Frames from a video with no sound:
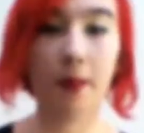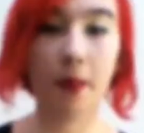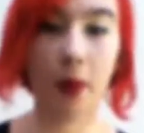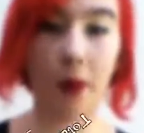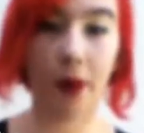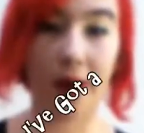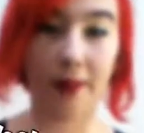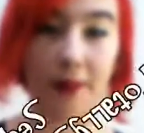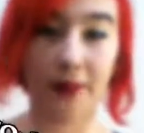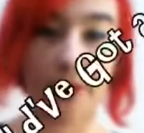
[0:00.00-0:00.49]

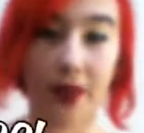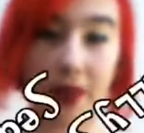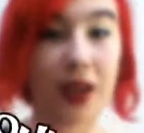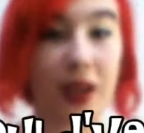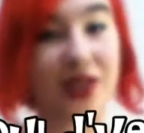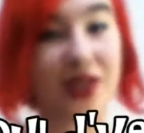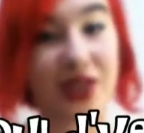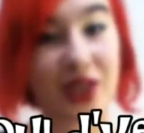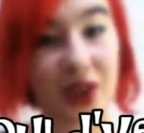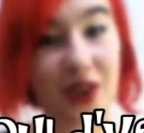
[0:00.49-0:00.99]
Number one,
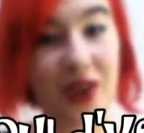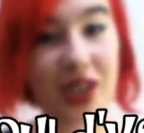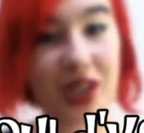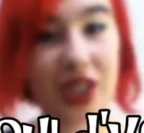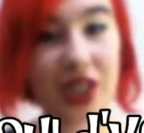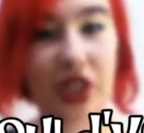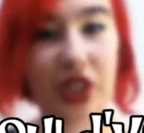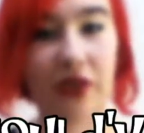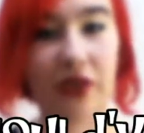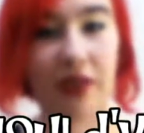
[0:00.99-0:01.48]

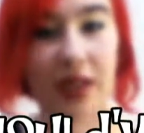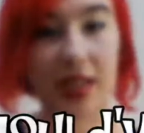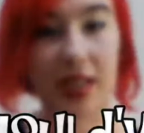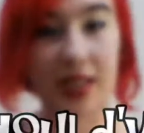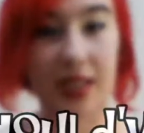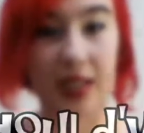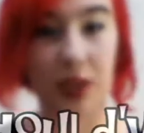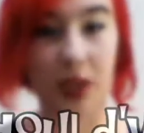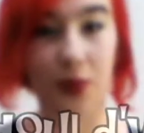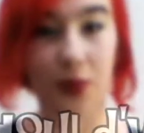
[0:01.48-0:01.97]
Totally should have got a
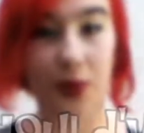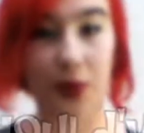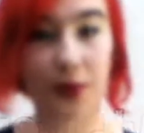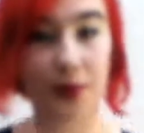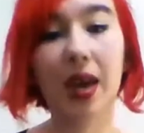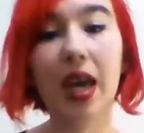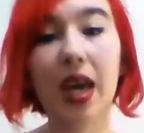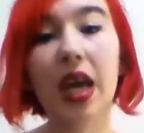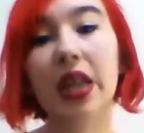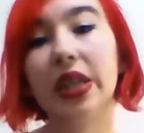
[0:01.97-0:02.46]
sequel.
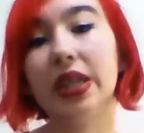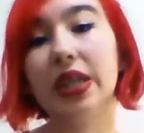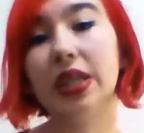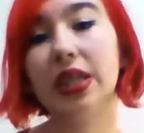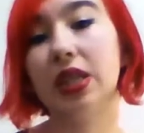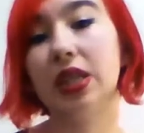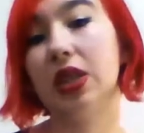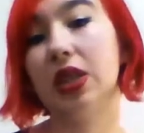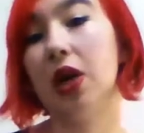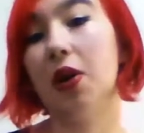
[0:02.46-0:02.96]
Hey, this
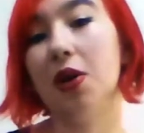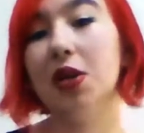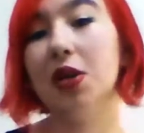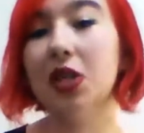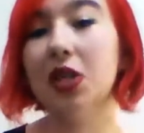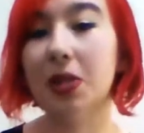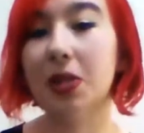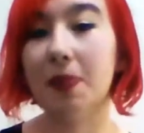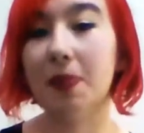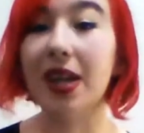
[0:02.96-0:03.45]
is The
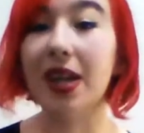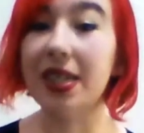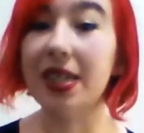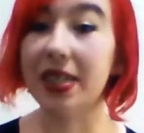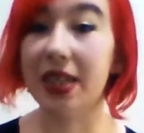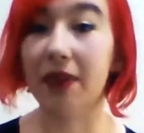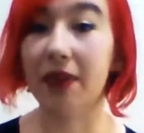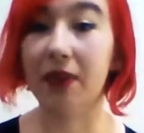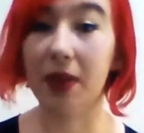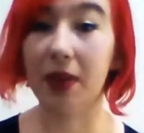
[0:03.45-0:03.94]
Host by
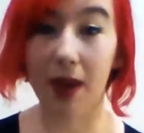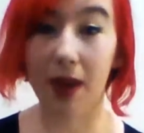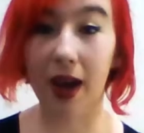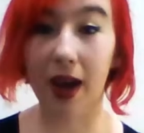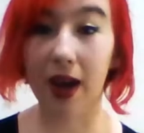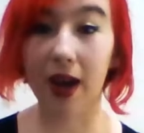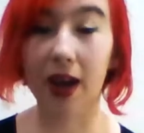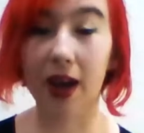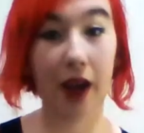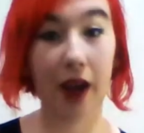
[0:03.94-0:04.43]
Stephenie
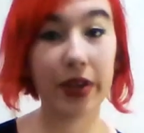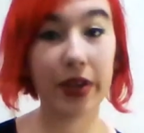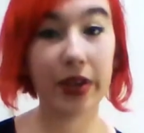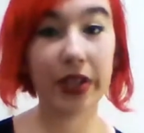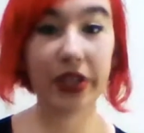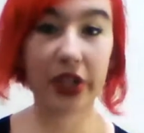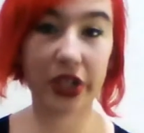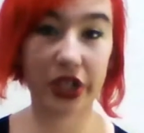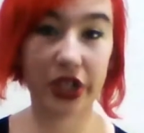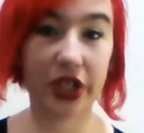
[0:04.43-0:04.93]
Meyer. I
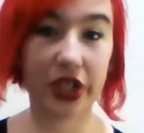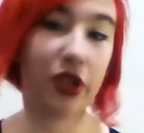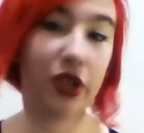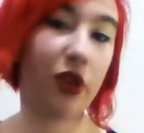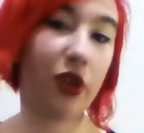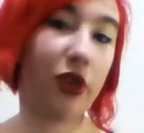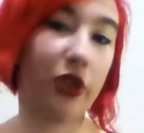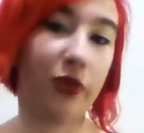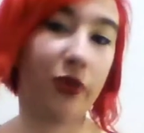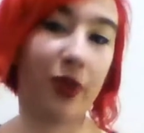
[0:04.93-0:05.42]
researched this
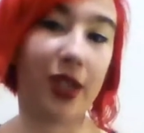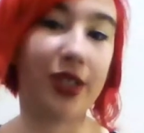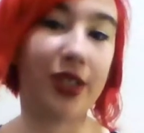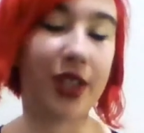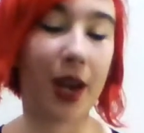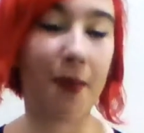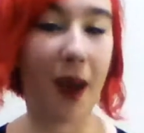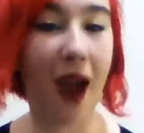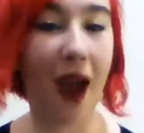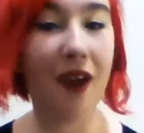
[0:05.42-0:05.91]
on Goodreads
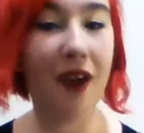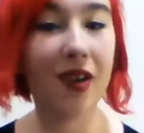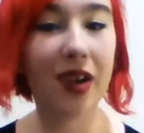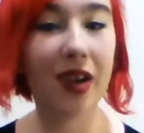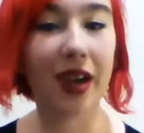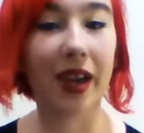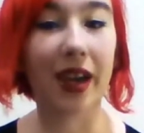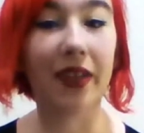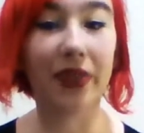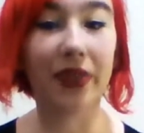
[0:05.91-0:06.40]
and
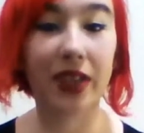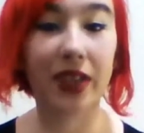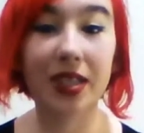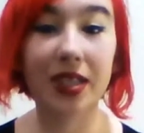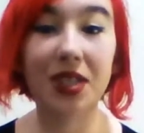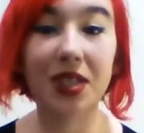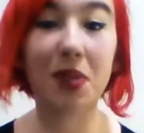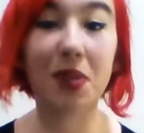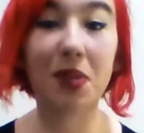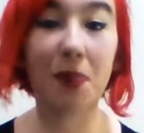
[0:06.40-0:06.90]
apparently this
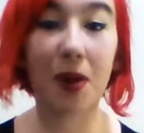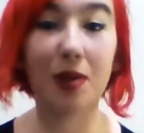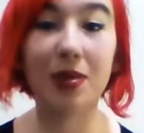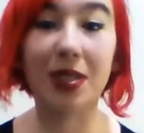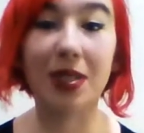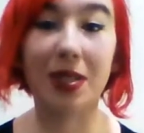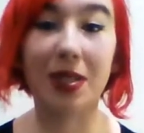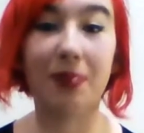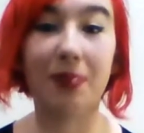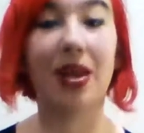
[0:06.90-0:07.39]
is
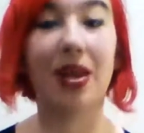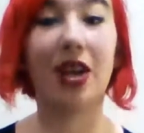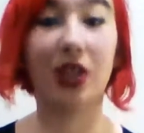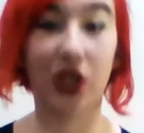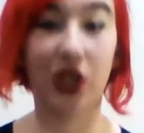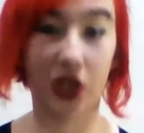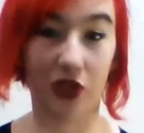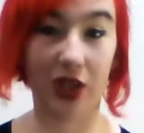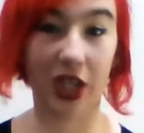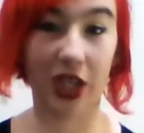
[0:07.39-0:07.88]
supposed to be a
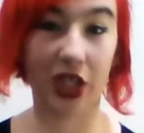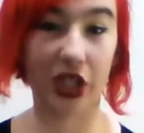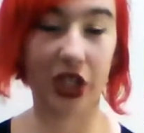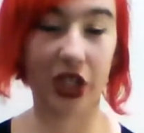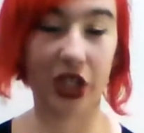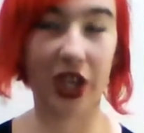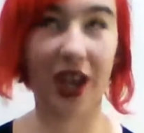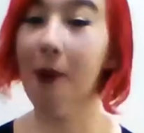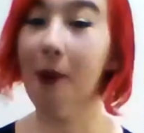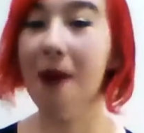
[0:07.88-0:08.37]

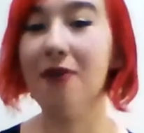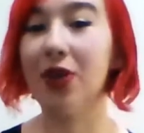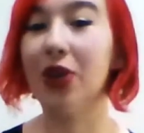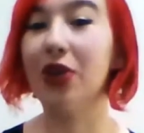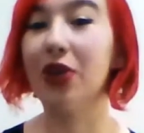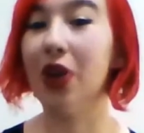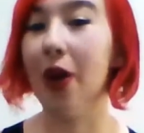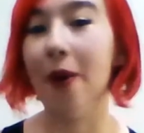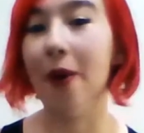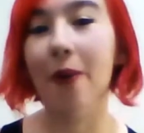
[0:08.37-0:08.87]
trilogy.
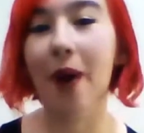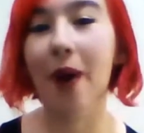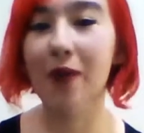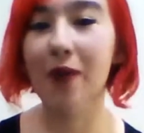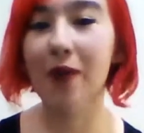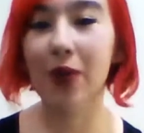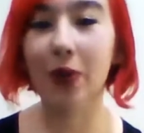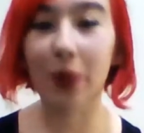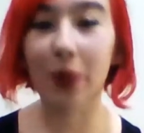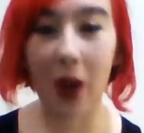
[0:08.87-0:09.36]
However, no
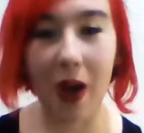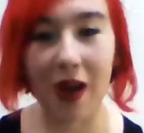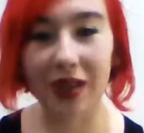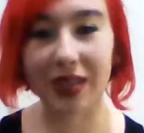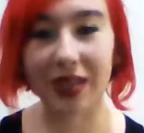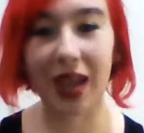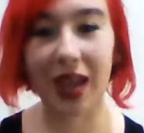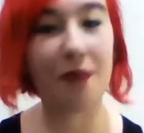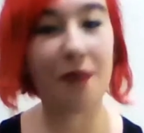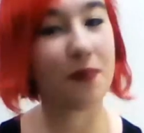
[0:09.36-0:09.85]
other
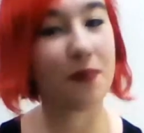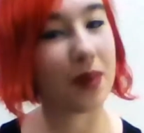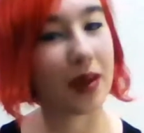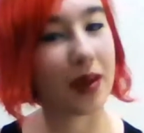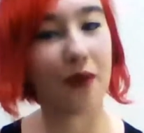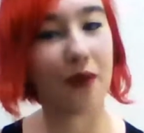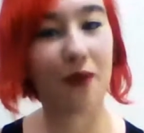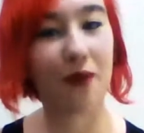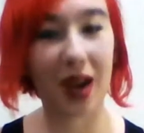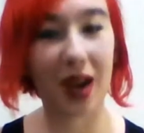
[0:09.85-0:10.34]
works have
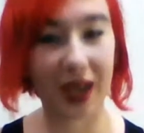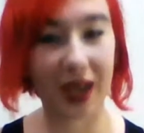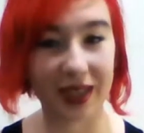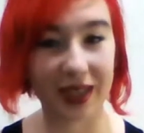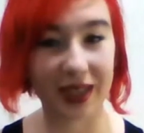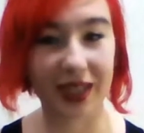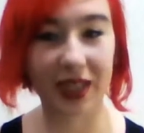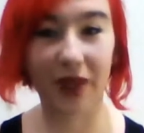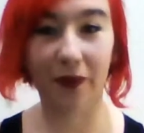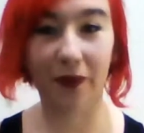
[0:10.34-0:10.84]
been
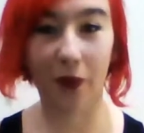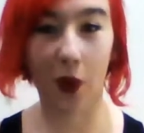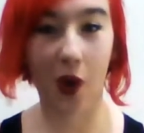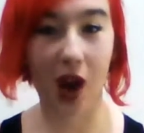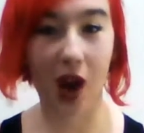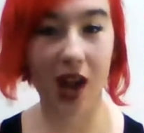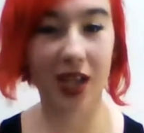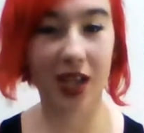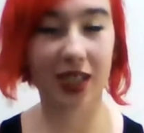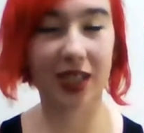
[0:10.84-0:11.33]
released for
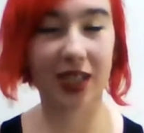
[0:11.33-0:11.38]
it.